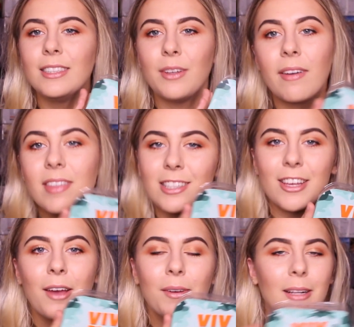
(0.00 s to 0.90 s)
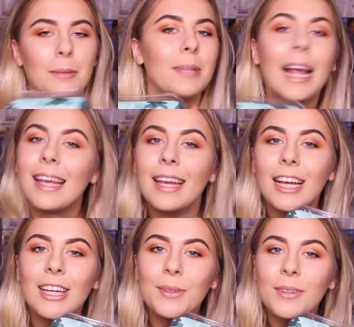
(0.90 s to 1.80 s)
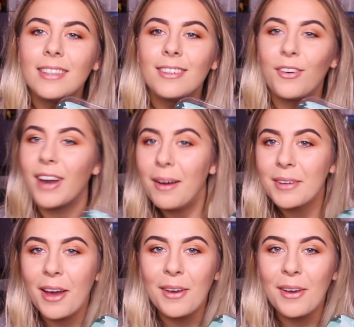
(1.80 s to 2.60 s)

So I'll give this a go and I'll update you on how it